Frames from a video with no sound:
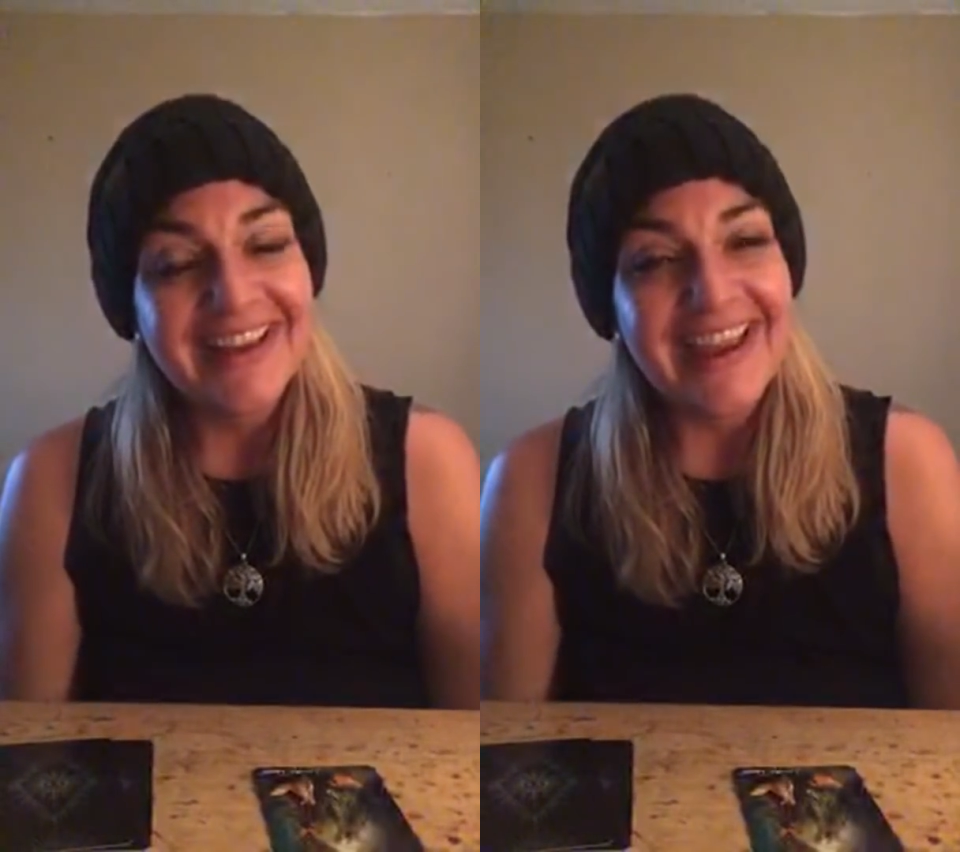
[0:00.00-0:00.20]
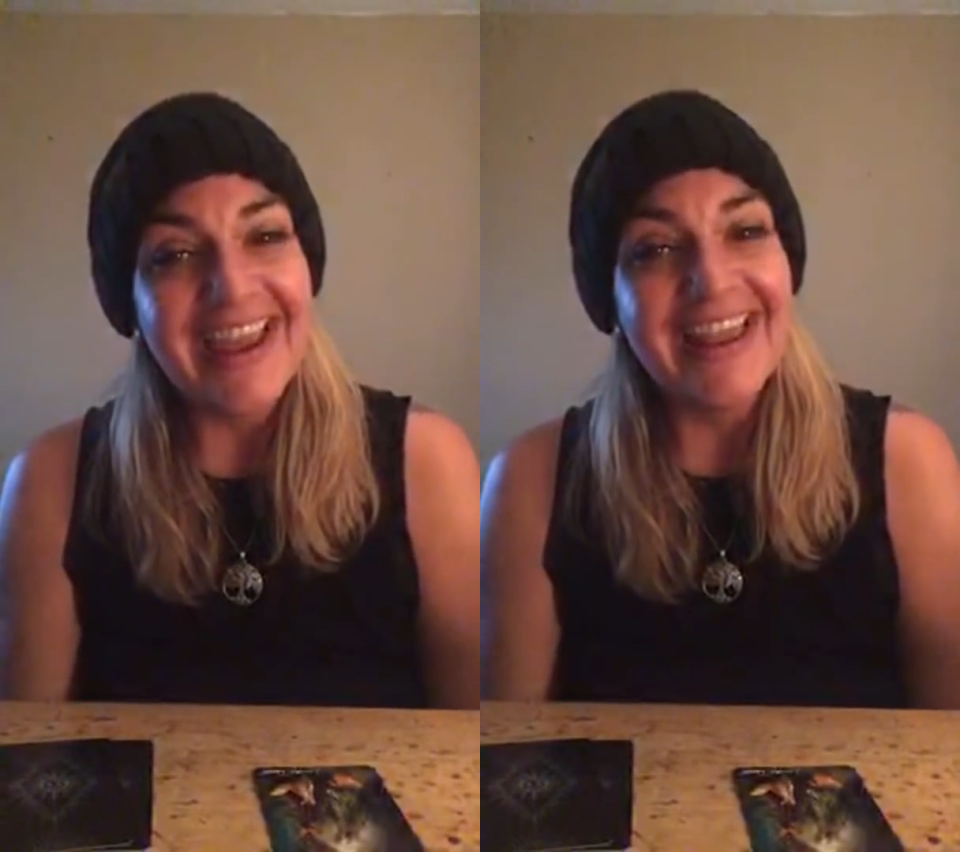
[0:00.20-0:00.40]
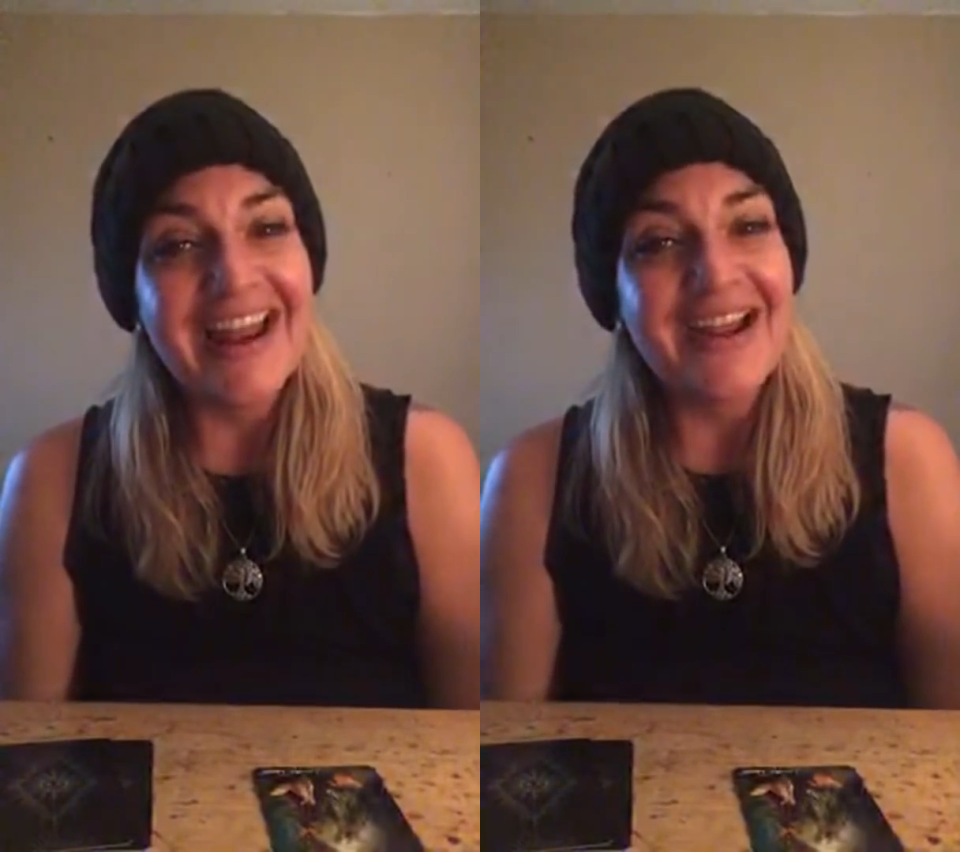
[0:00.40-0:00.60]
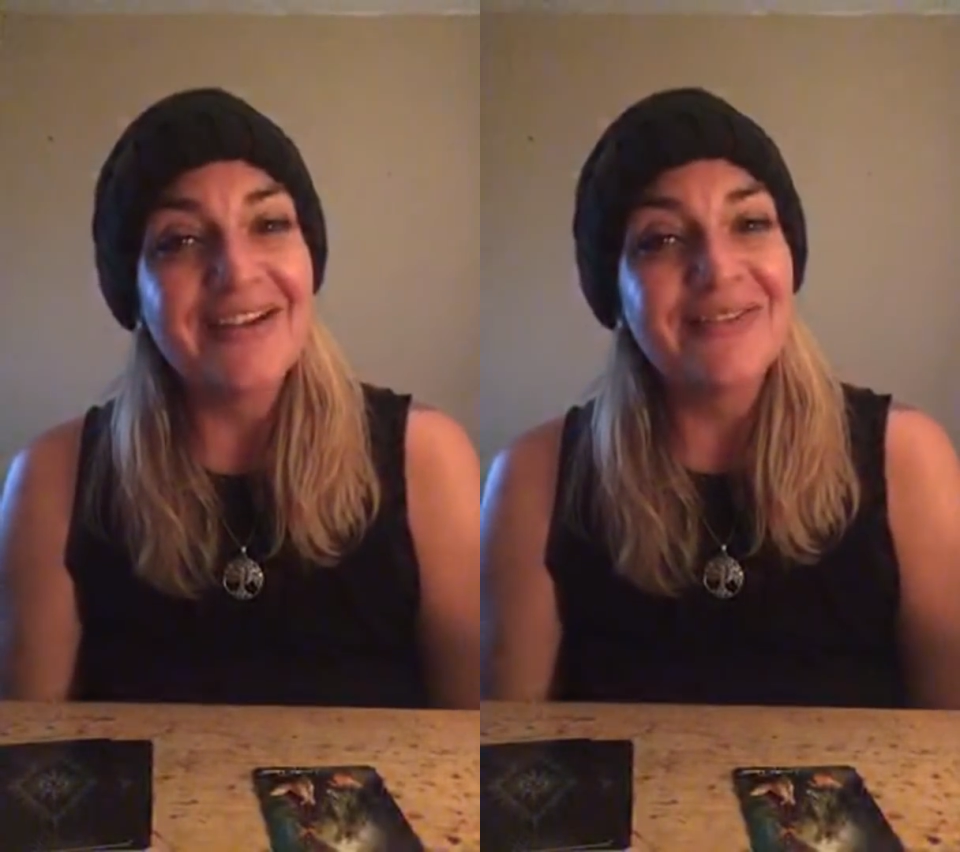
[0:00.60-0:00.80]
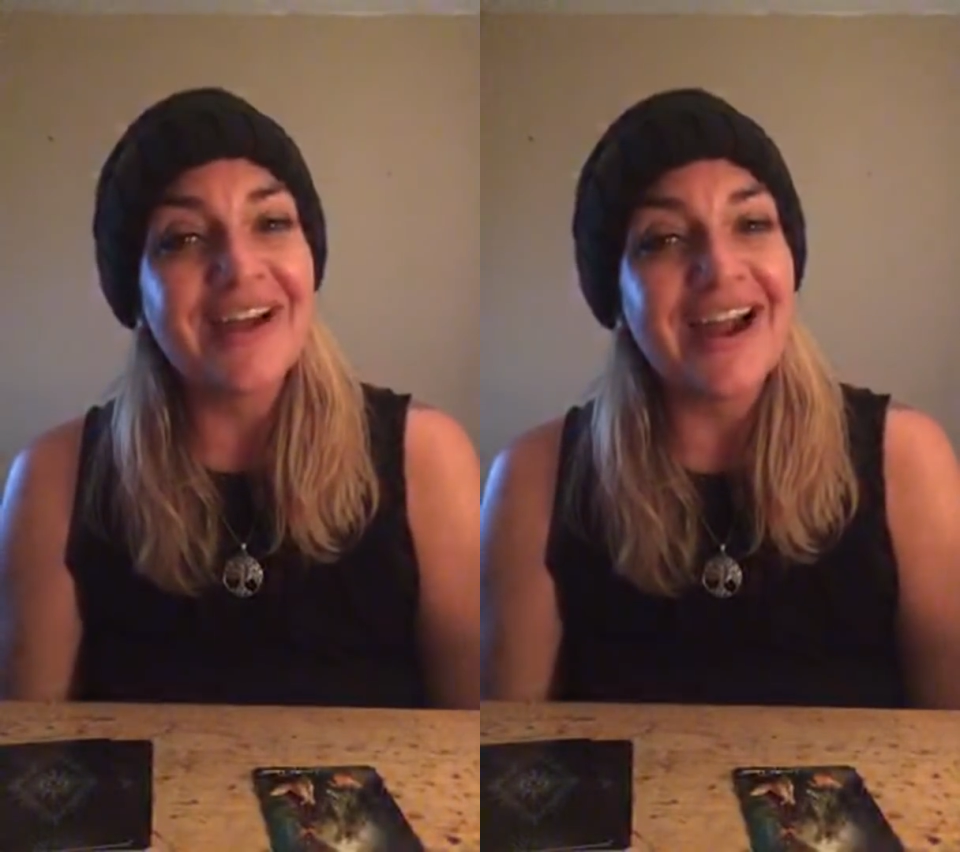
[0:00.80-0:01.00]
And
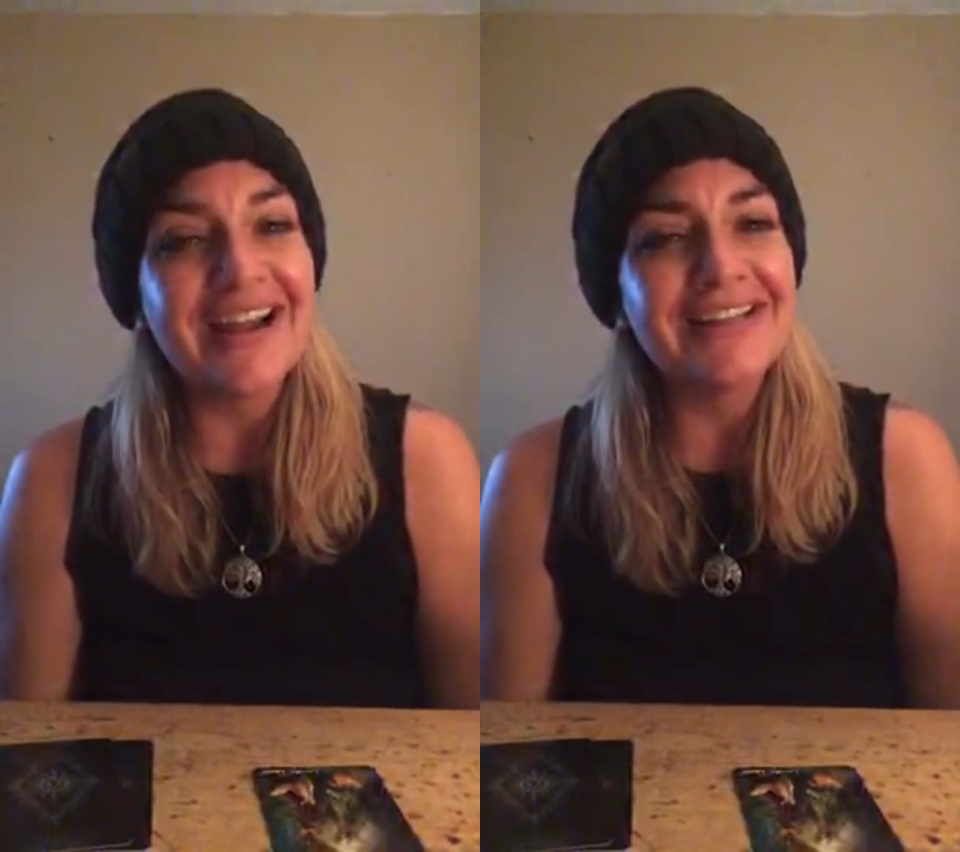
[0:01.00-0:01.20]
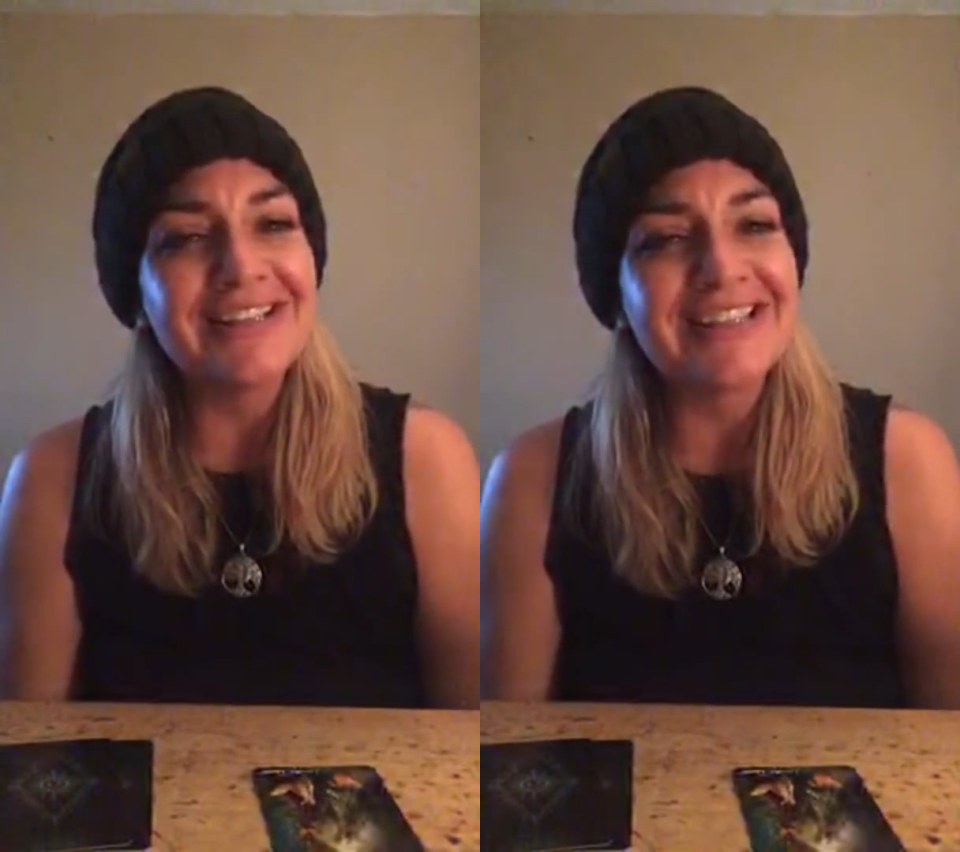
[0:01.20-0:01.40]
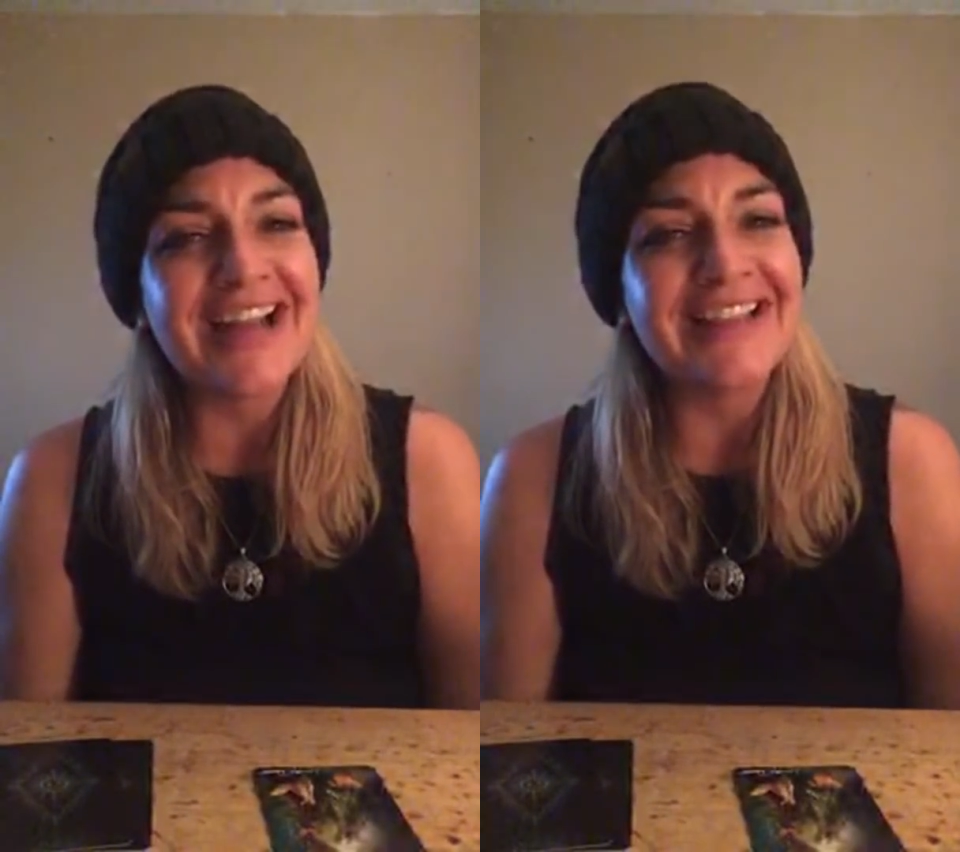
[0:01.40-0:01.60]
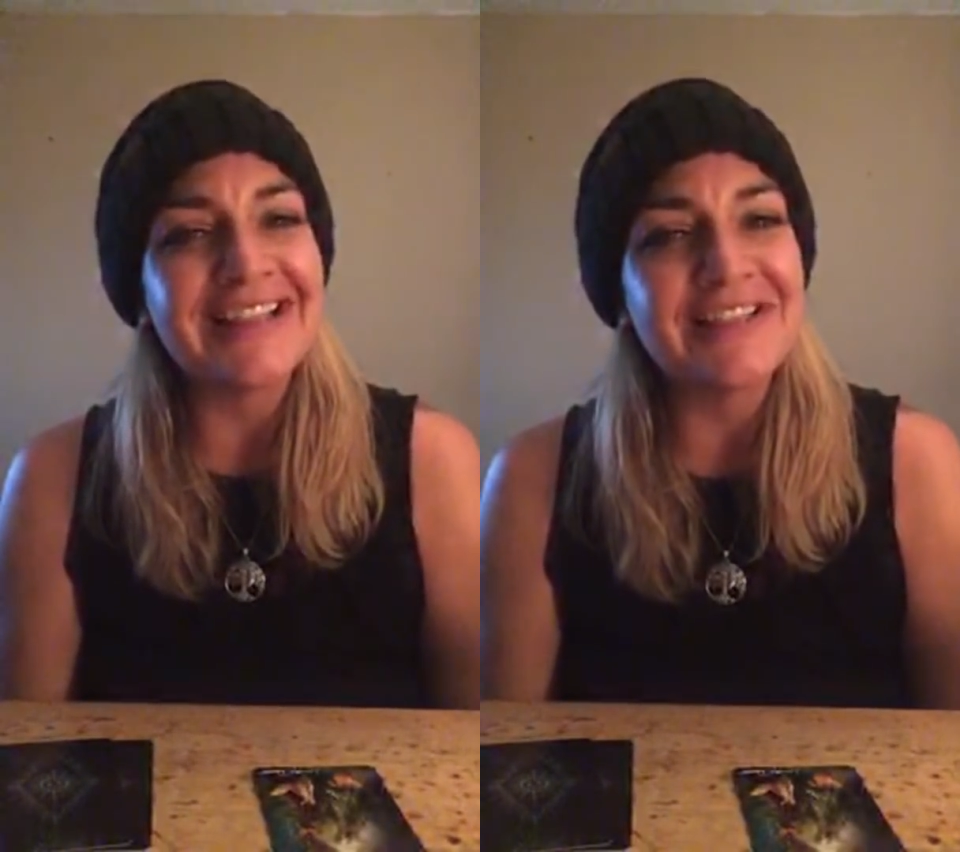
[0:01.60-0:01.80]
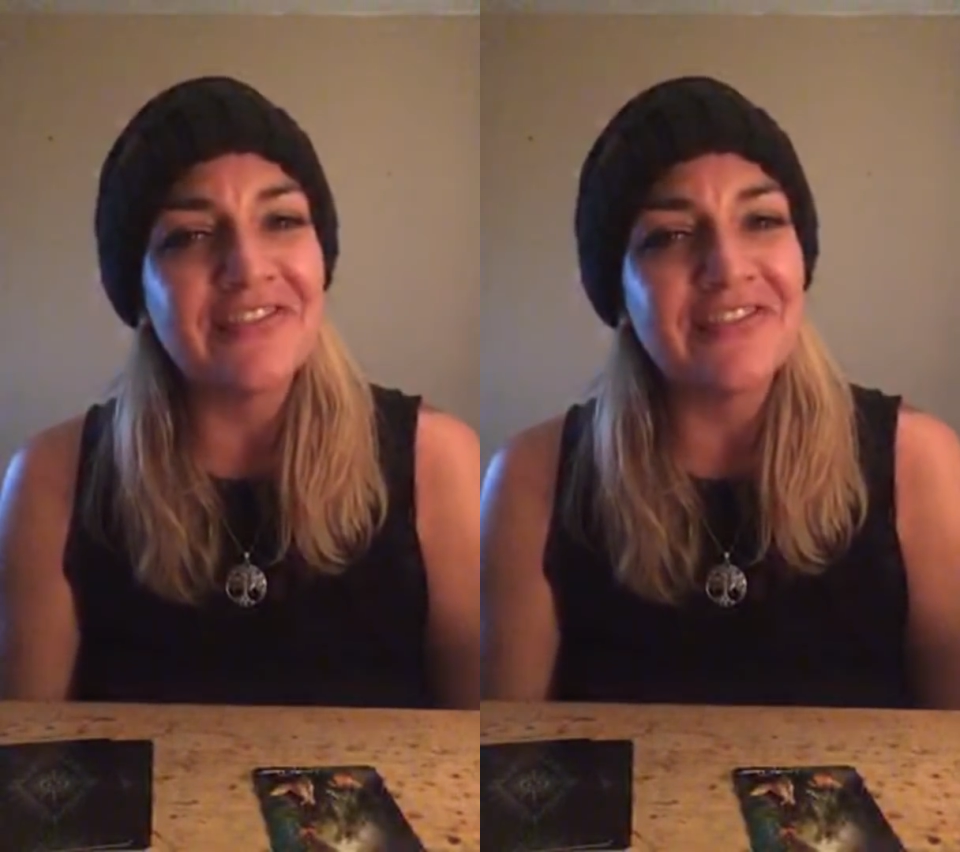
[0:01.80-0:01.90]
I kind of just got this